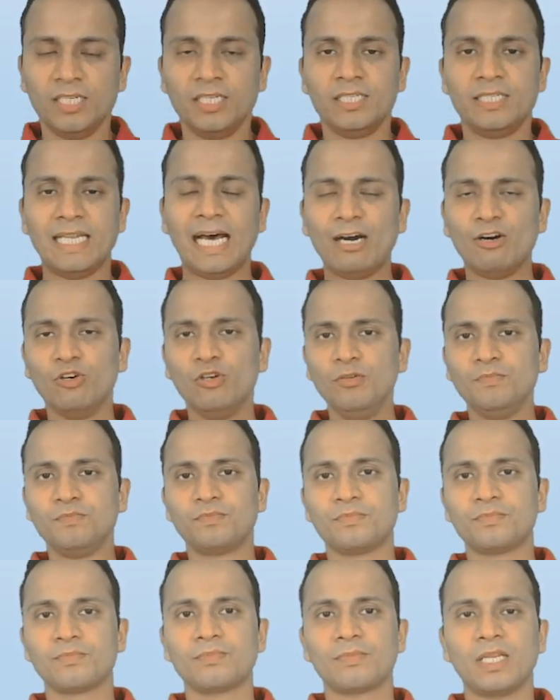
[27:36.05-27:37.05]
Now
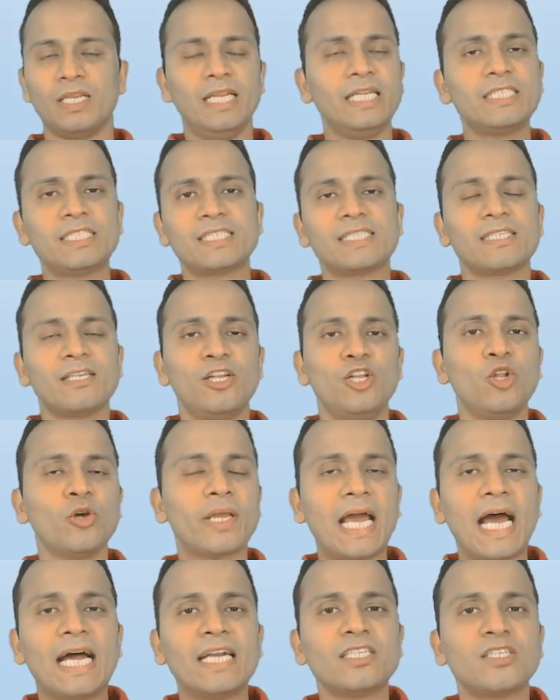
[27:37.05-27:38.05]
let's look
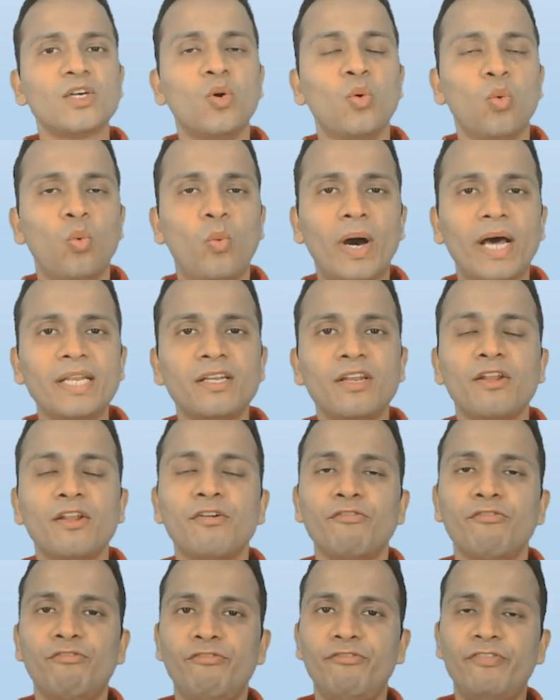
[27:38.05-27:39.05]
at one